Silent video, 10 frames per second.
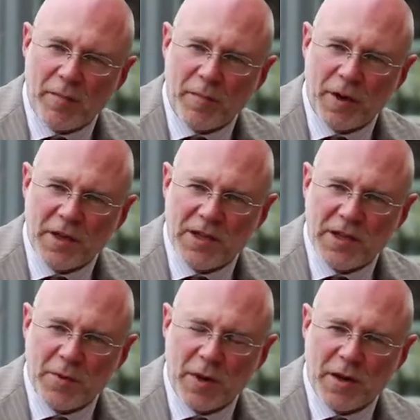
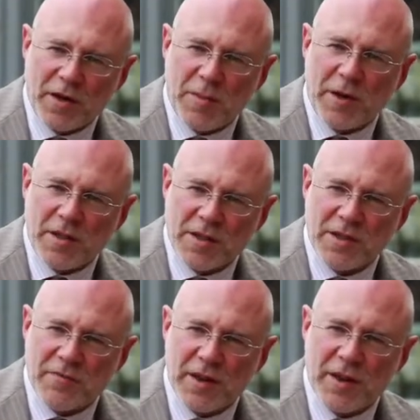process works, because
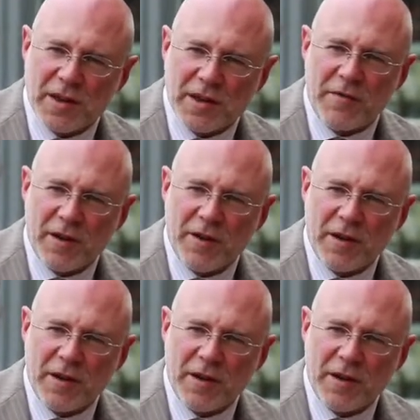it's very different